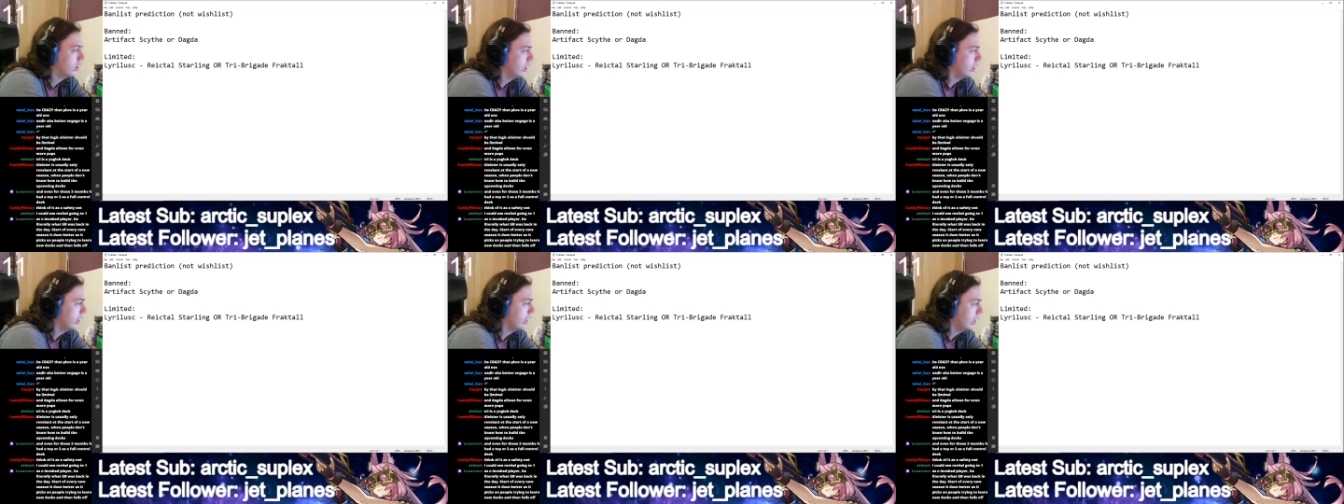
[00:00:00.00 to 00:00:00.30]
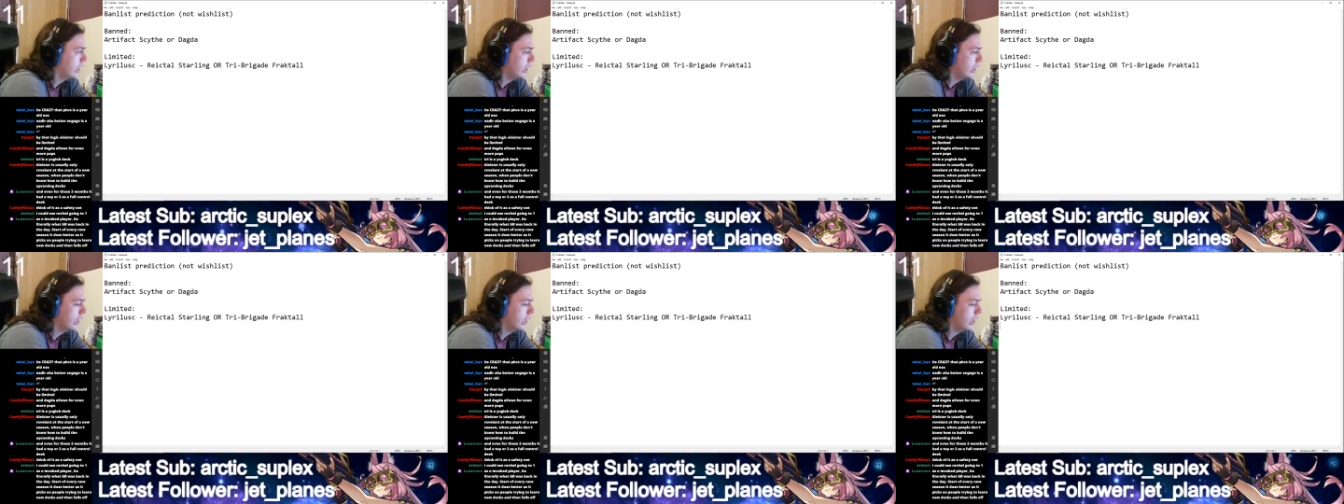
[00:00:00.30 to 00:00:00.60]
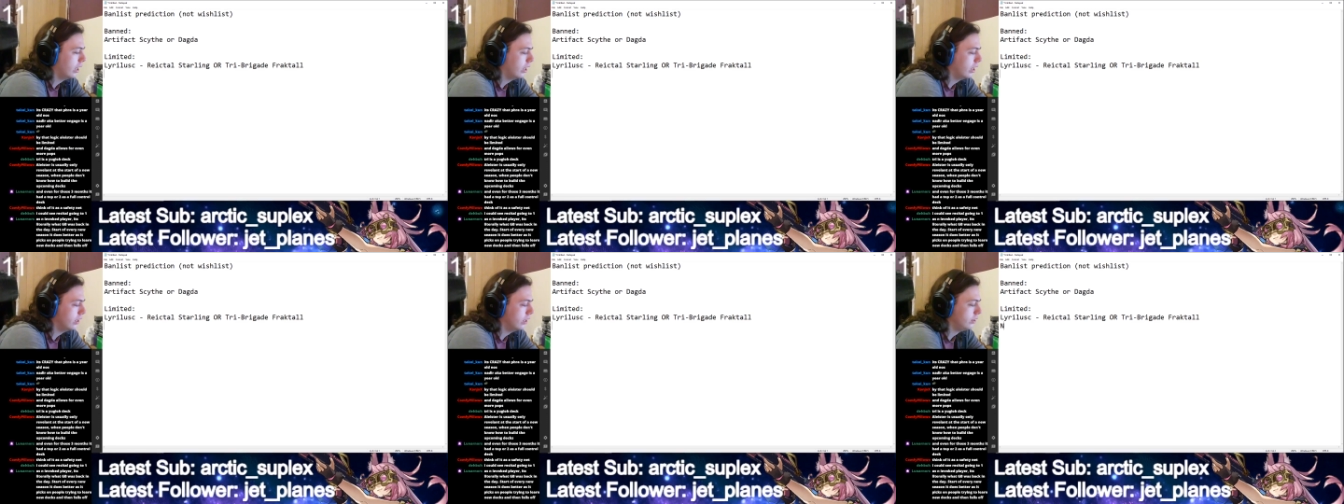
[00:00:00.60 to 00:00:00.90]

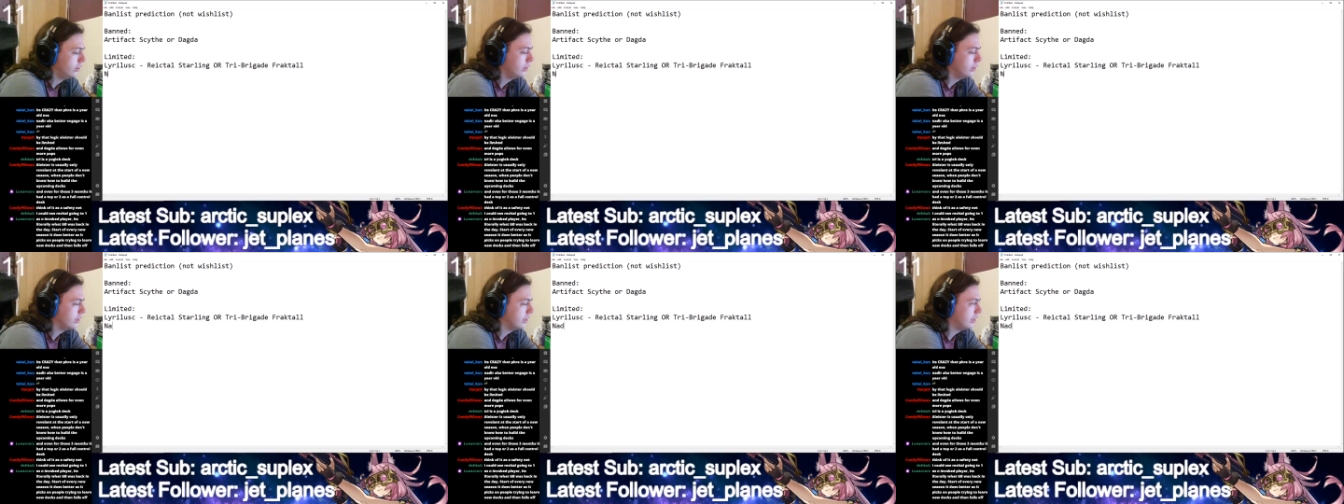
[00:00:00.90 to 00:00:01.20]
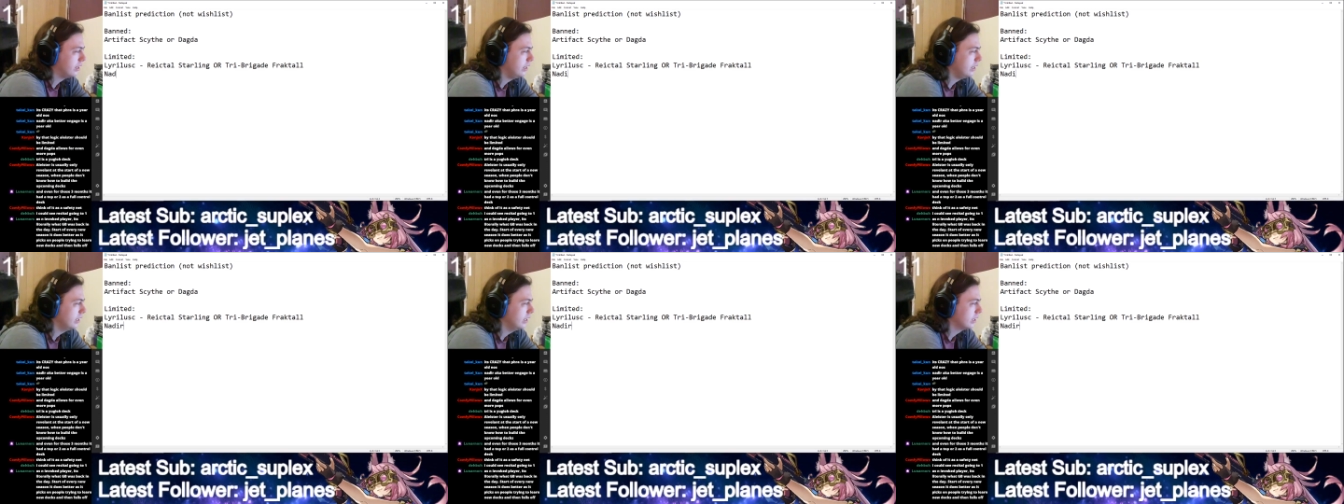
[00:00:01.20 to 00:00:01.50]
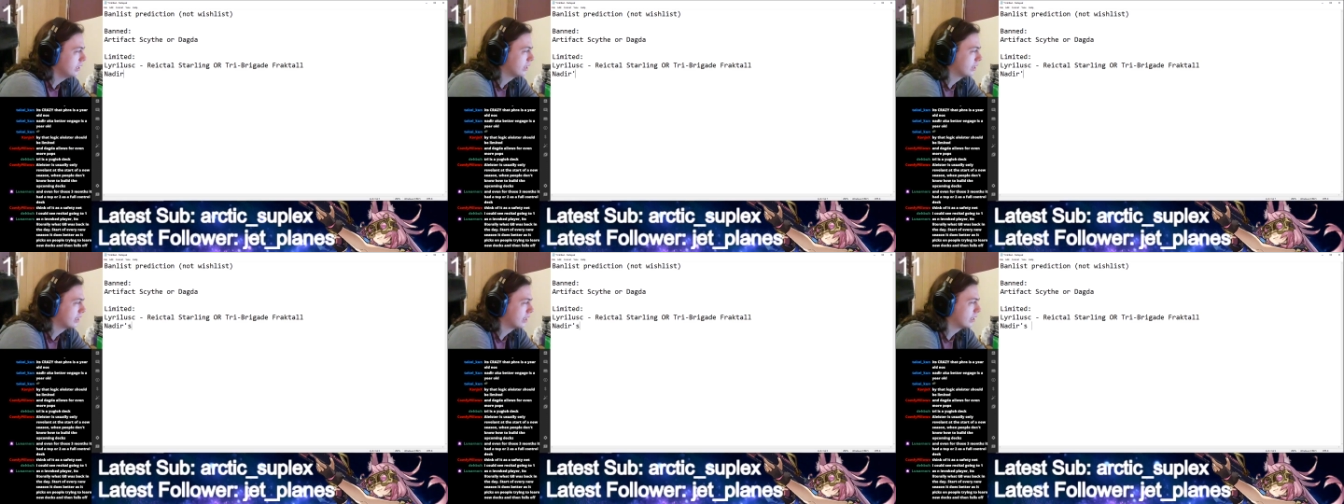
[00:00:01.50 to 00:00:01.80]

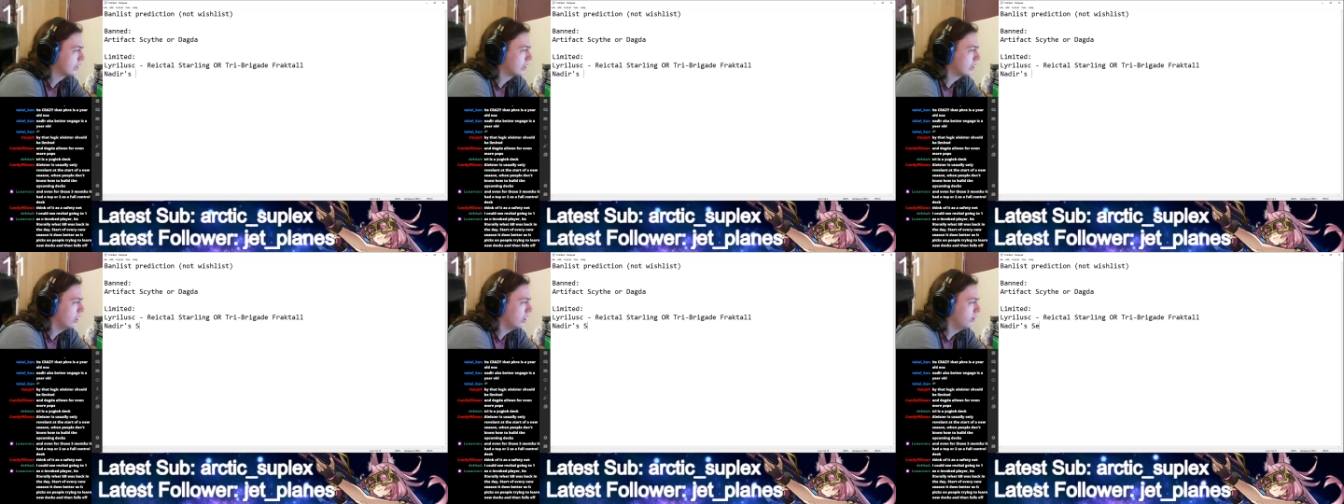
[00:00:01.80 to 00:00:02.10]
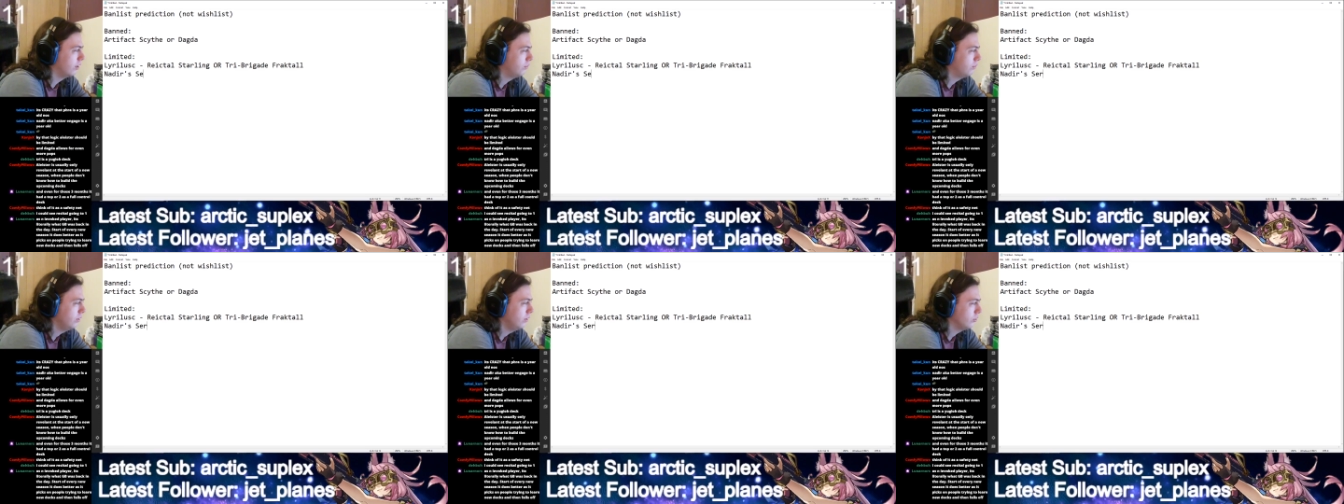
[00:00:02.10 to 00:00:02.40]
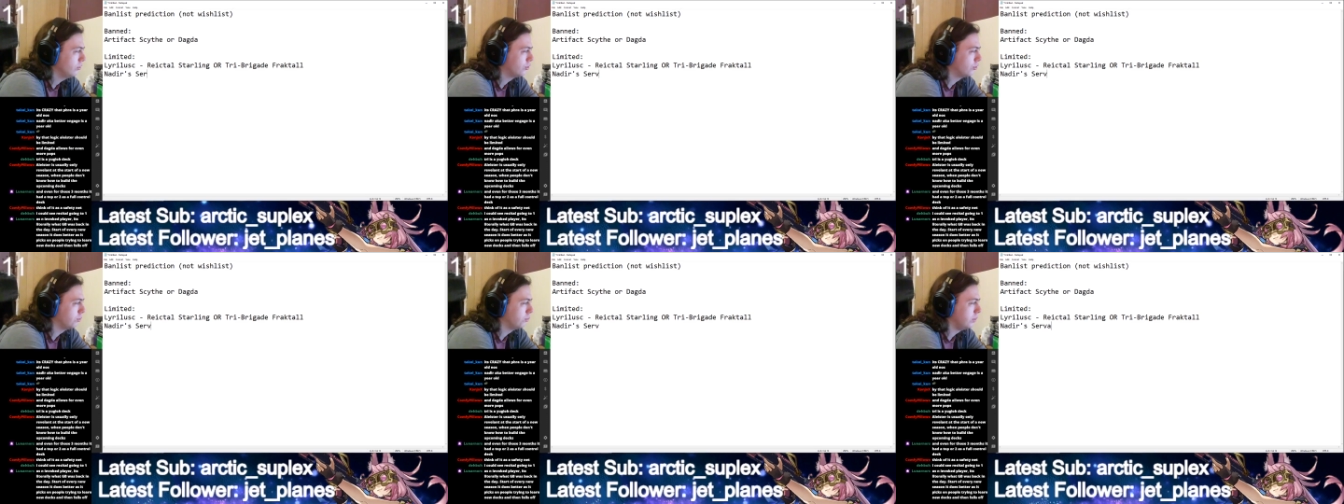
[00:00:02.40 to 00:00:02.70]
Nadir's Servant
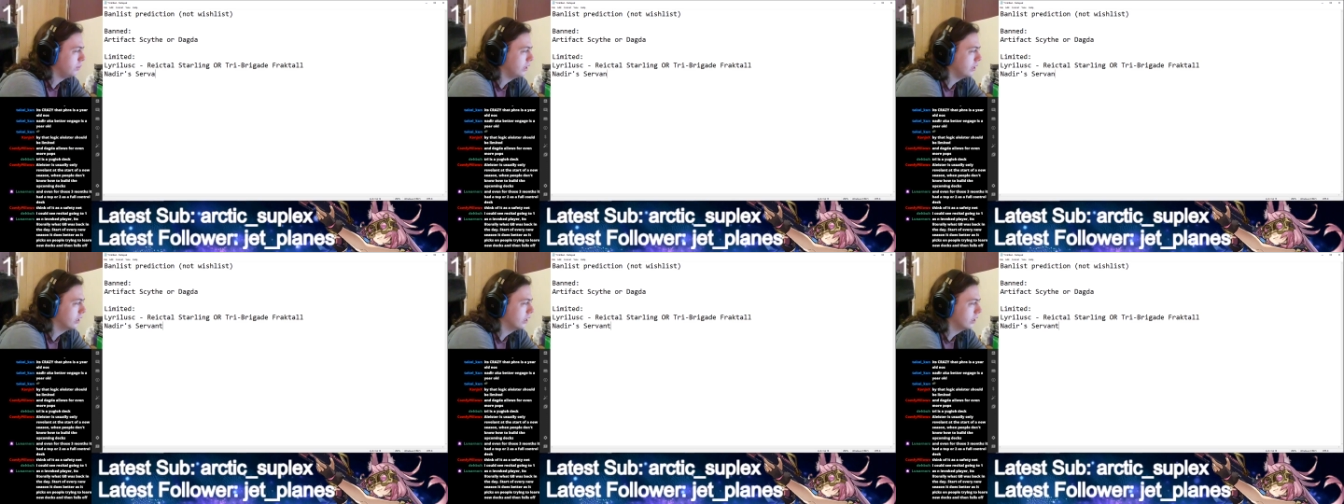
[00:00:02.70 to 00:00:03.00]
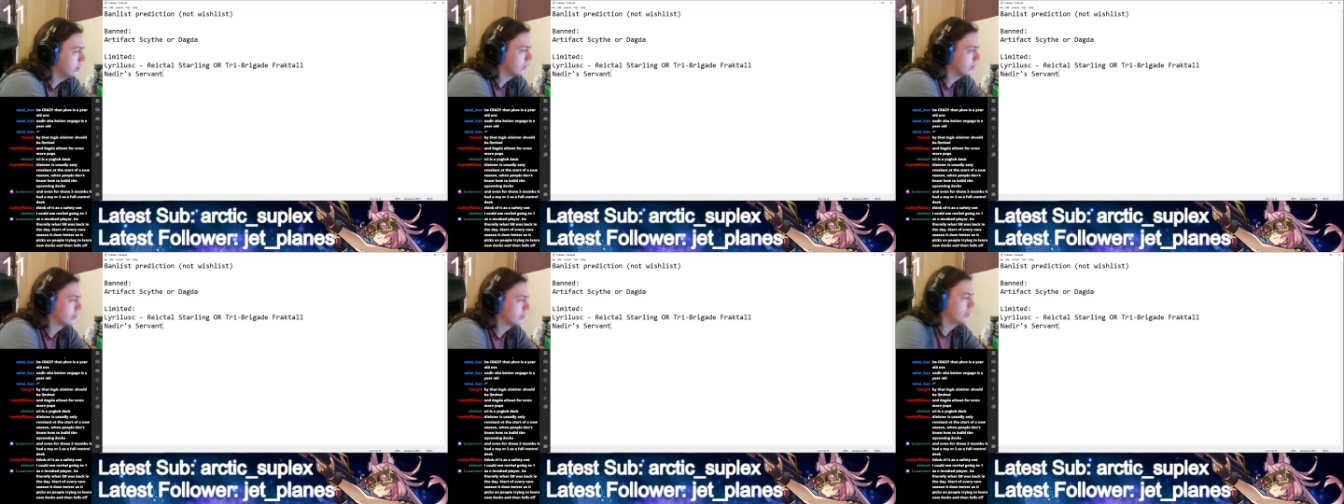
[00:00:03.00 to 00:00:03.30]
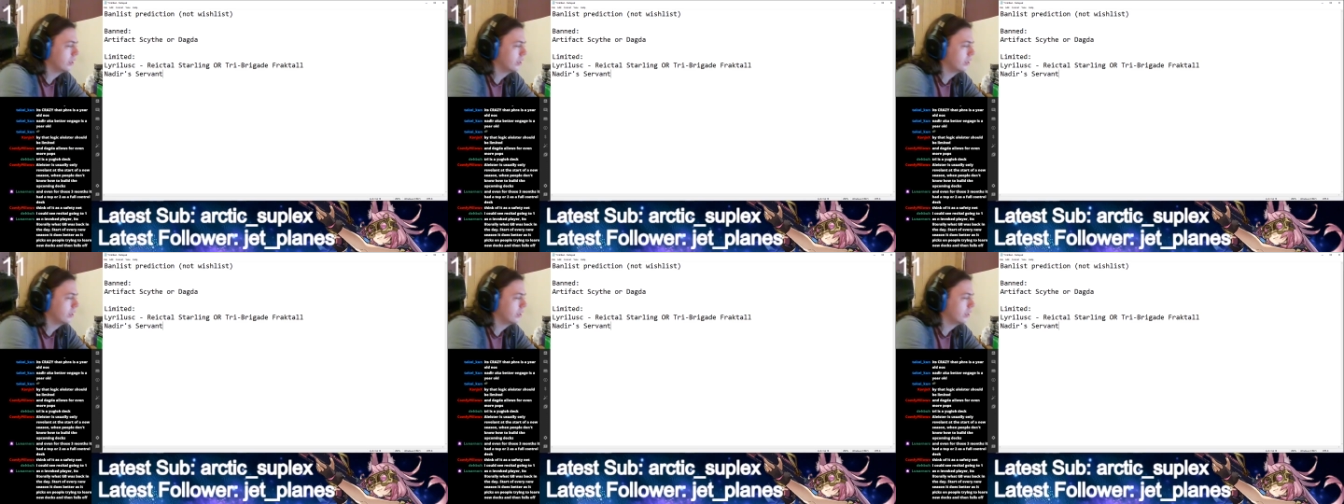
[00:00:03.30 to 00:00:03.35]
should be hit.